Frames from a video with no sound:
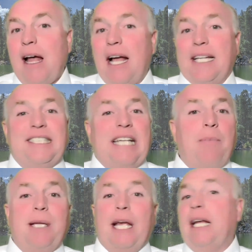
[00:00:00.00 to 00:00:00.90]
a
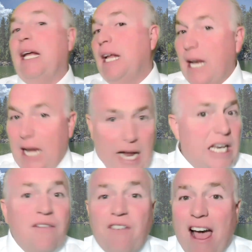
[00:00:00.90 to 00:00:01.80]
septic
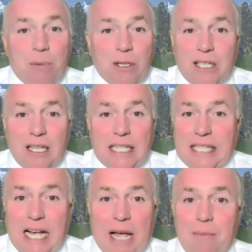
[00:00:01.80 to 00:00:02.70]
95% of the
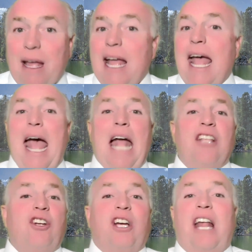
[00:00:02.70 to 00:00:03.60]
time,
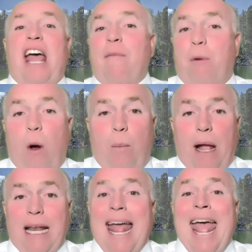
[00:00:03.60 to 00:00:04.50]
and you're going to have
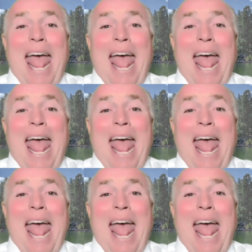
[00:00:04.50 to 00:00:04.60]
propane.